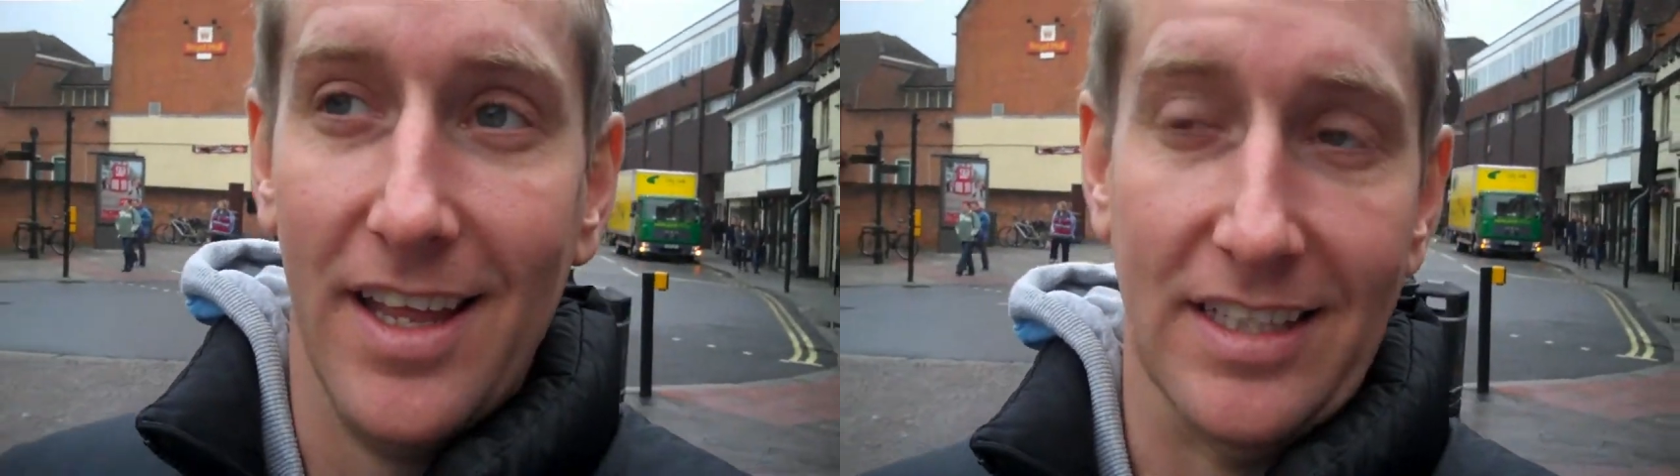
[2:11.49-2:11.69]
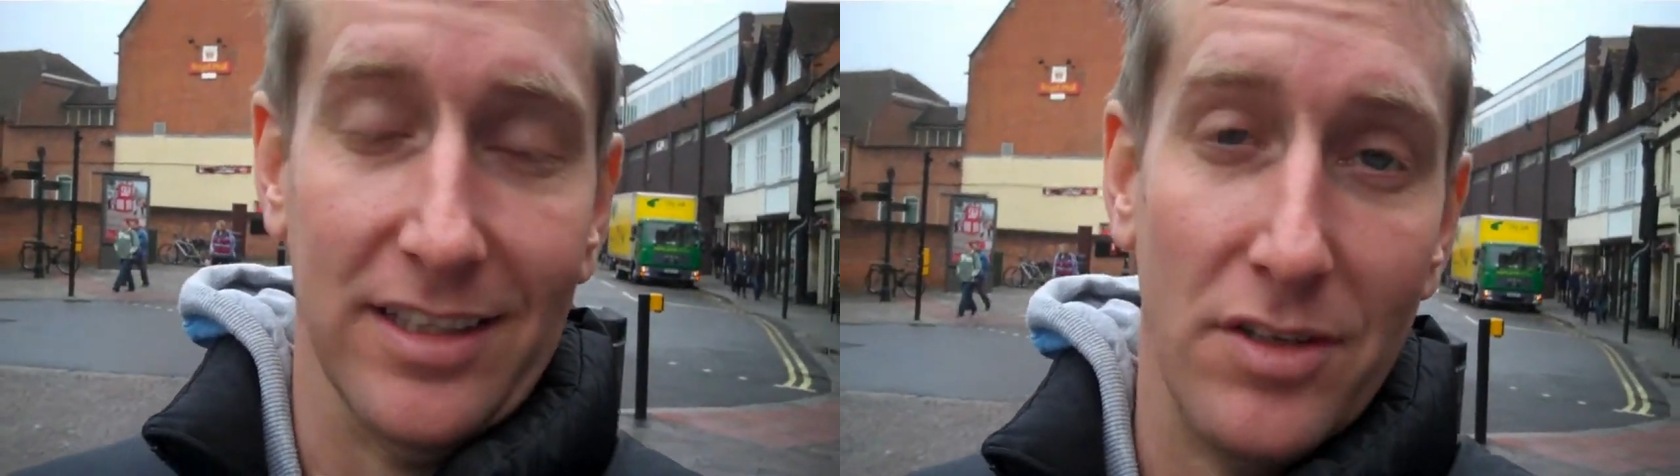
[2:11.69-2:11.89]

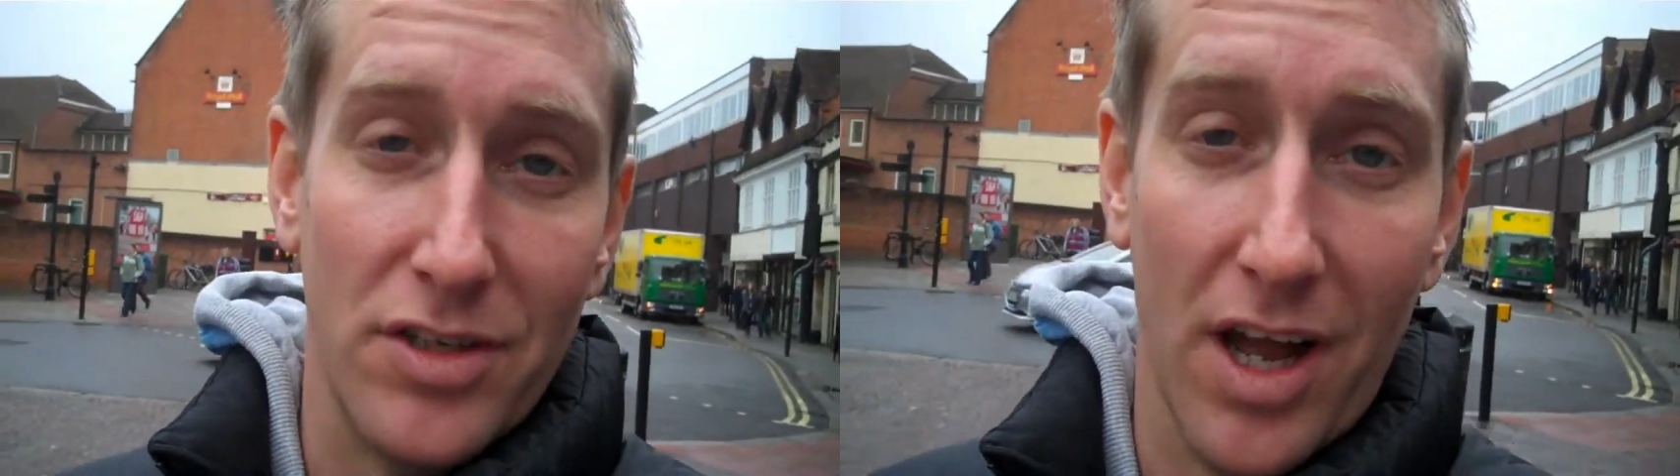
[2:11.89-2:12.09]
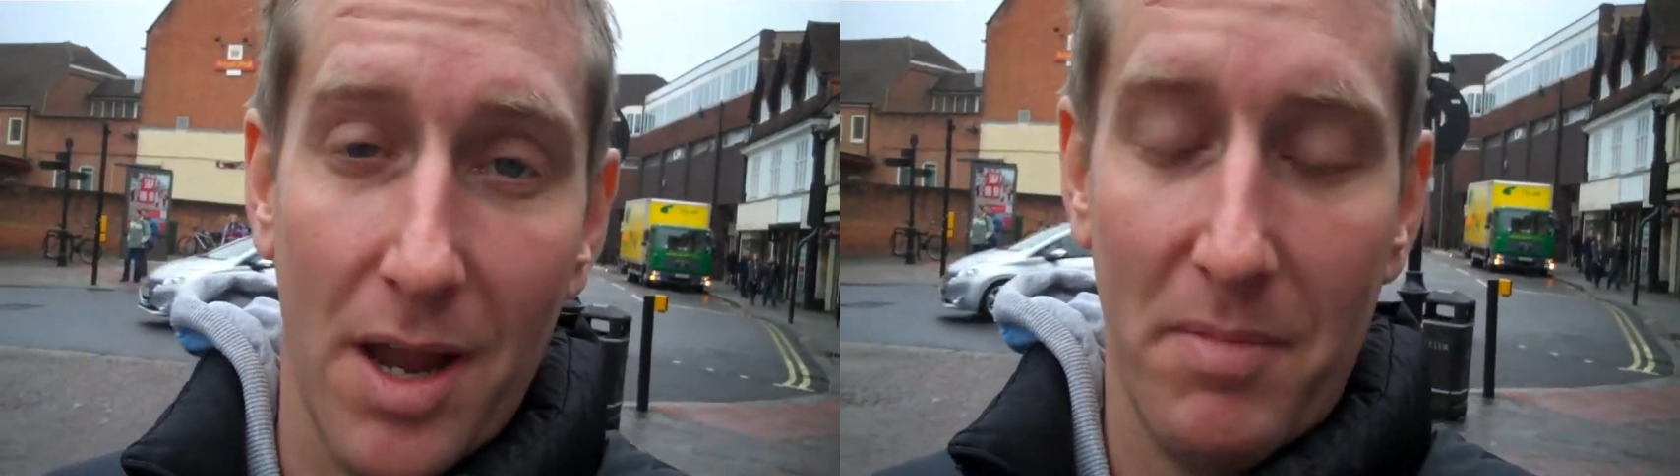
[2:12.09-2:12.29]
It's
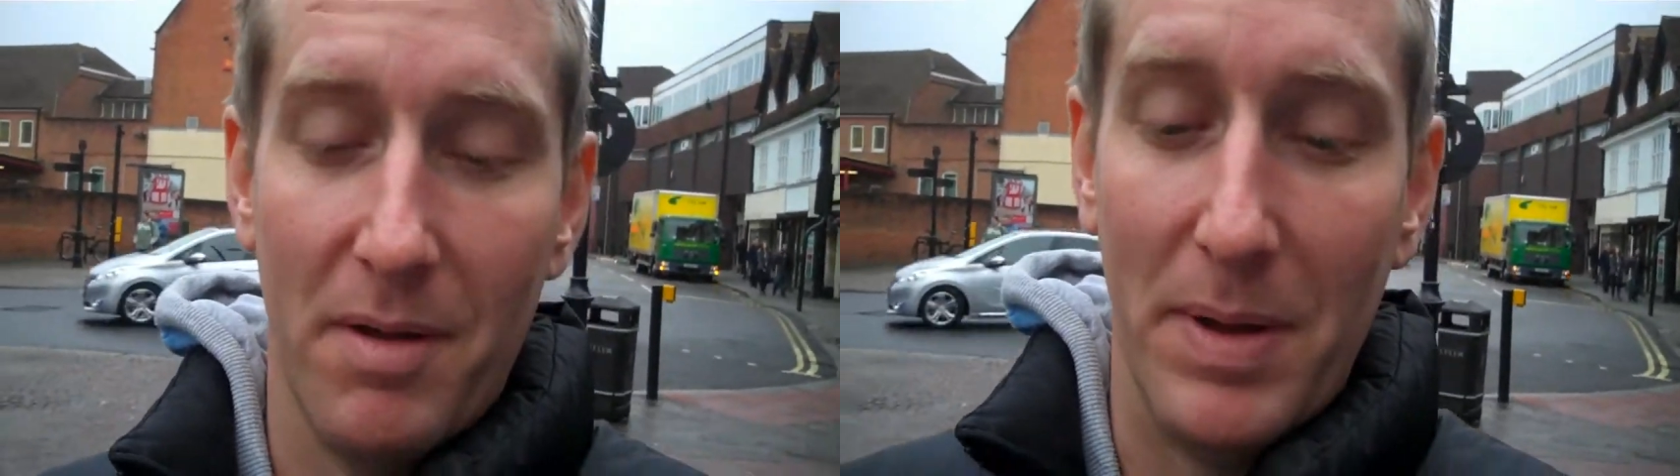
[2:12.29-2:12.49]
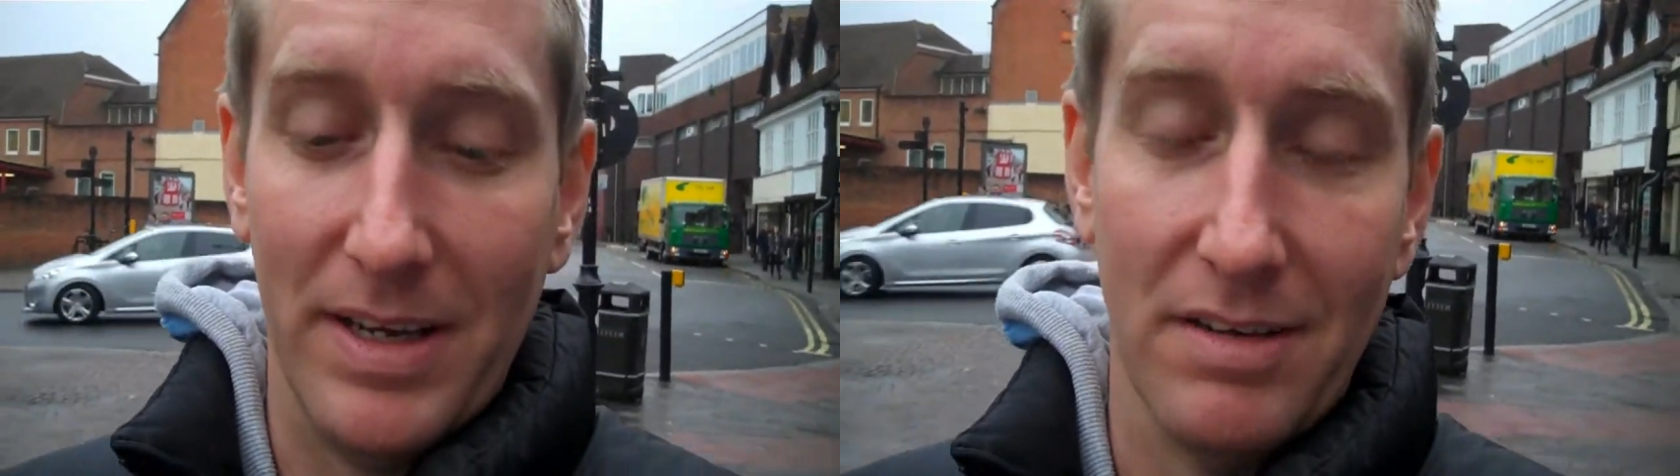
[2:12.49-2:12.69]
lunchtime,
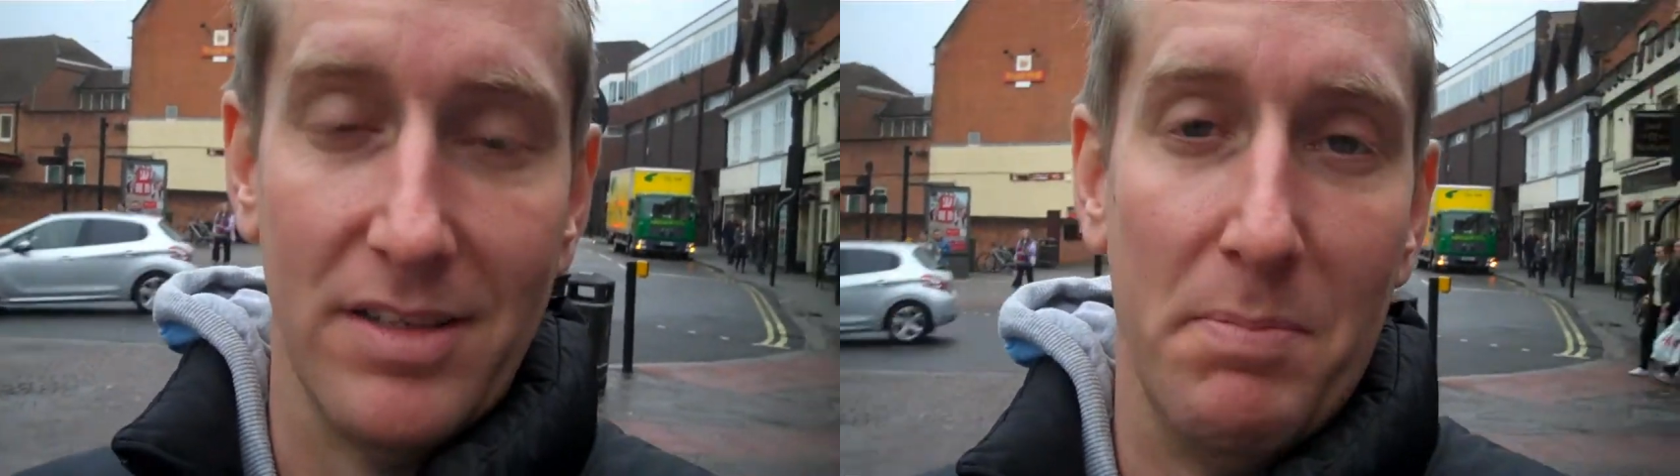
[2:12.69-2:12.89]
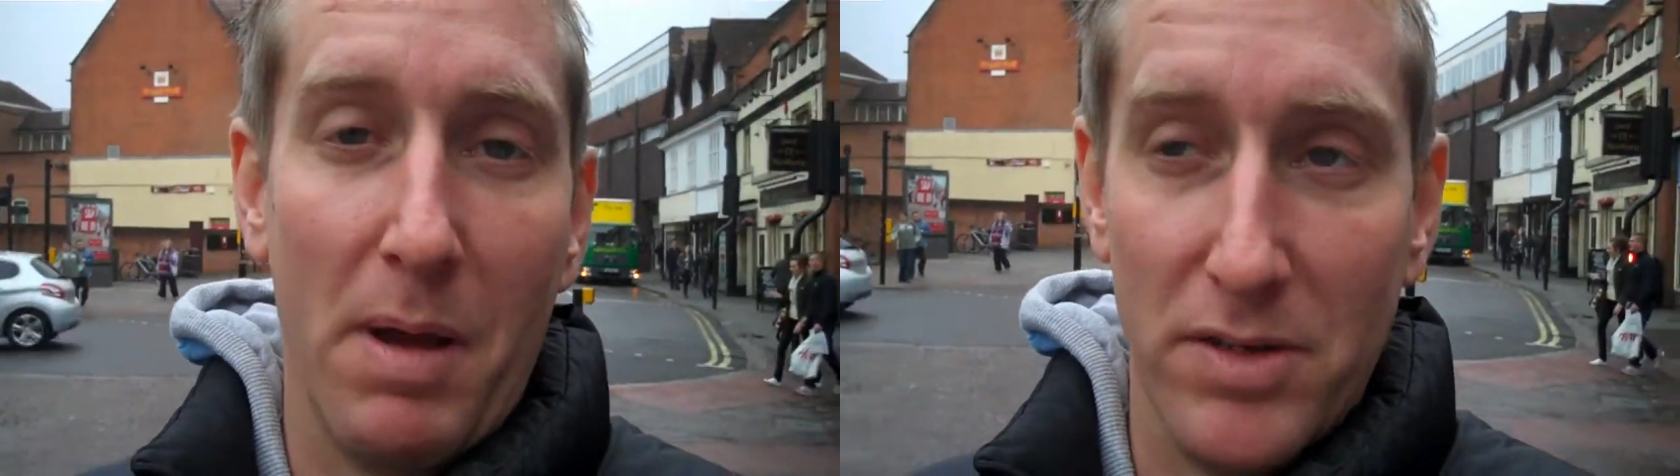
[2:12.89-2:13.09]
I've been down
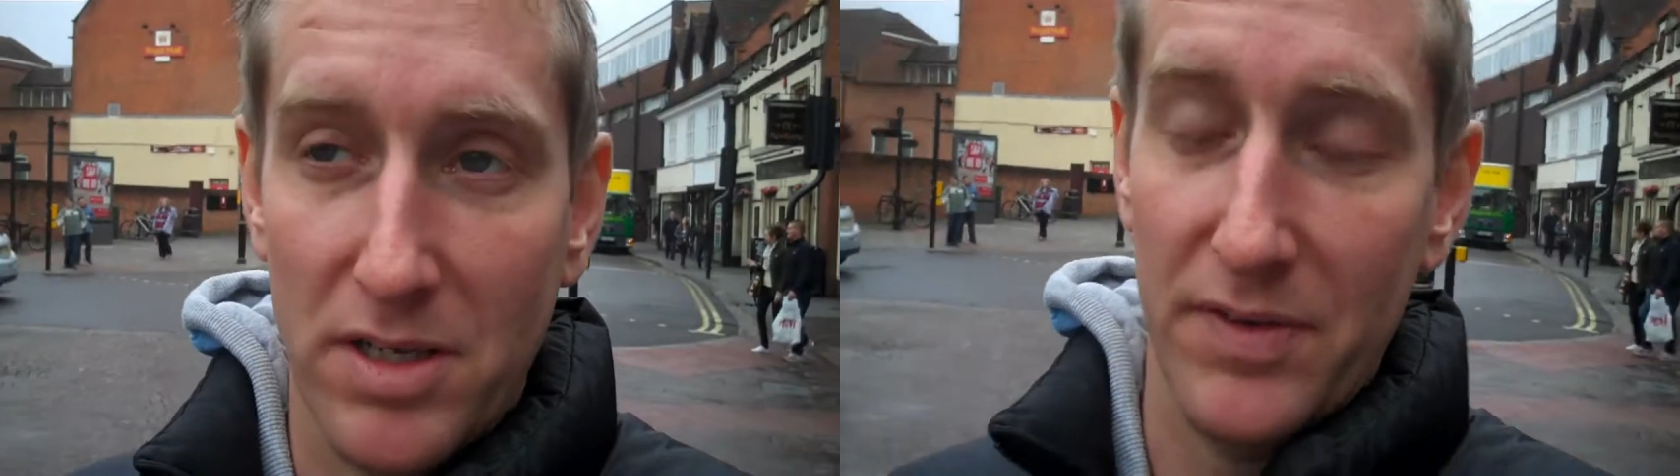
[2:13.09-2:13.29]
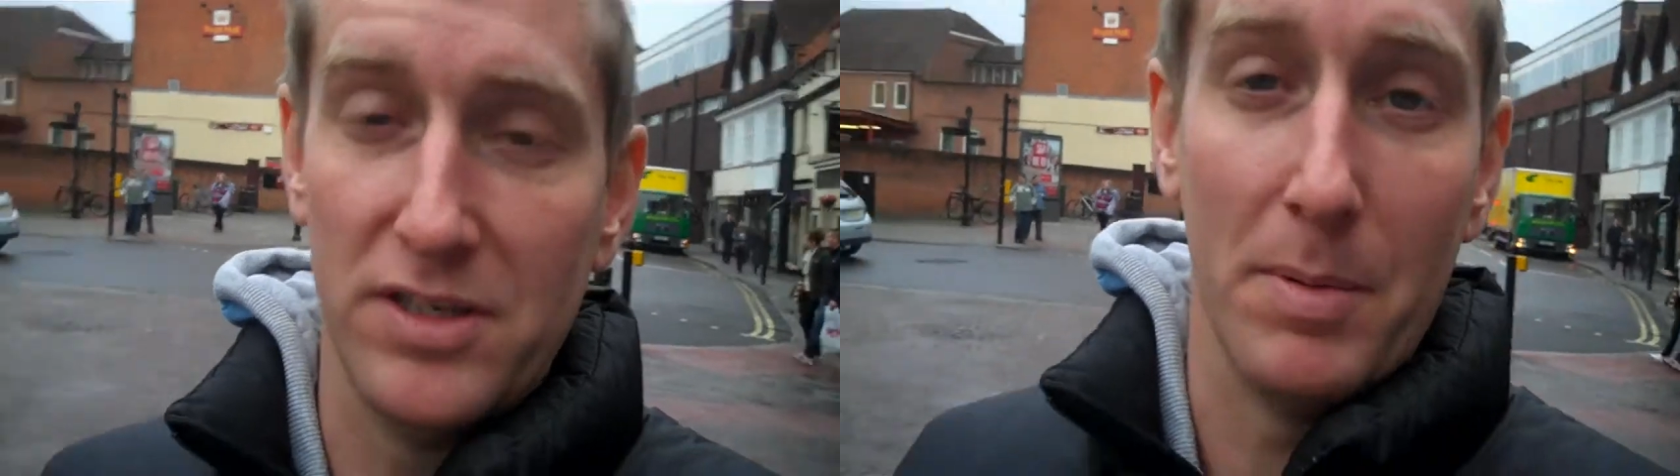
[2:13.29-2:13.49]
to the
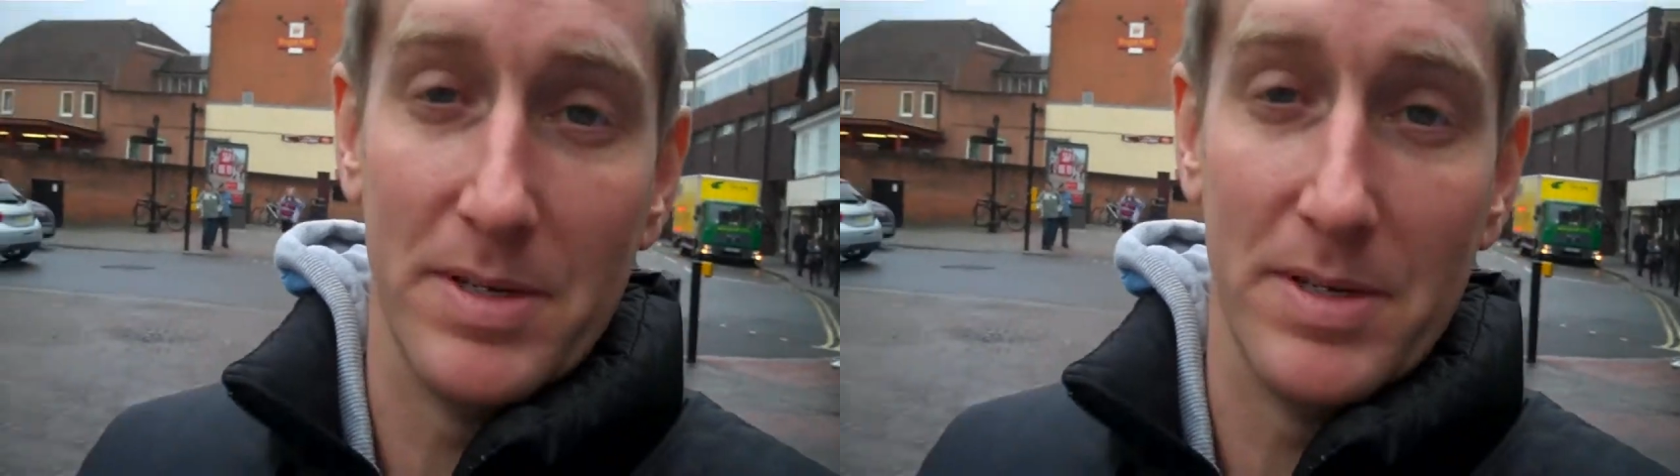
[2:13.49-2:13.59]
post office, got